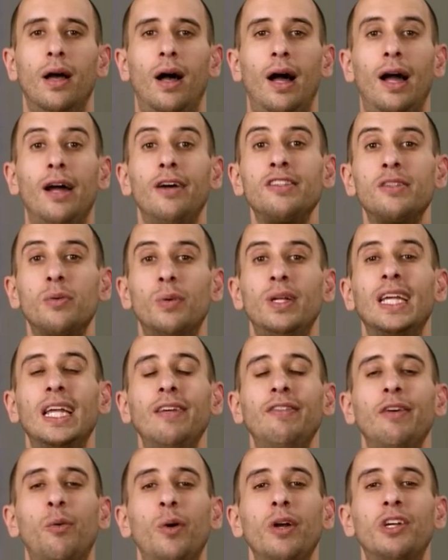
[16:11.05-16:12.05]
I also want to give
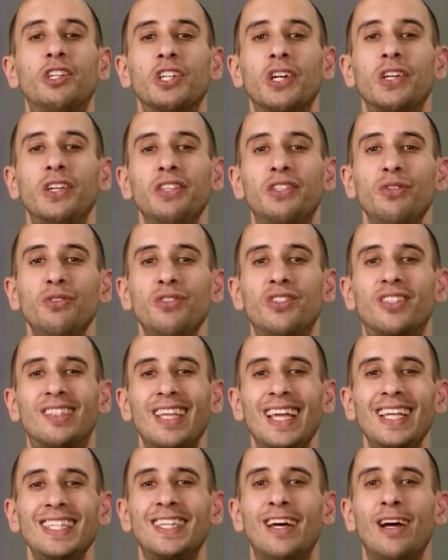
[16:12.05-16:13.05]
a quick shout out to
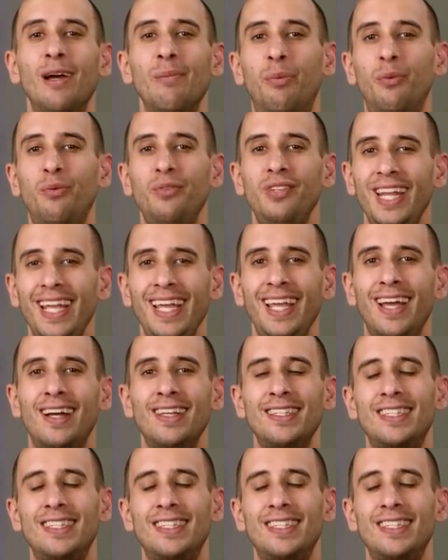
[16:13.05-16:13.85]
Cesar Bonilla.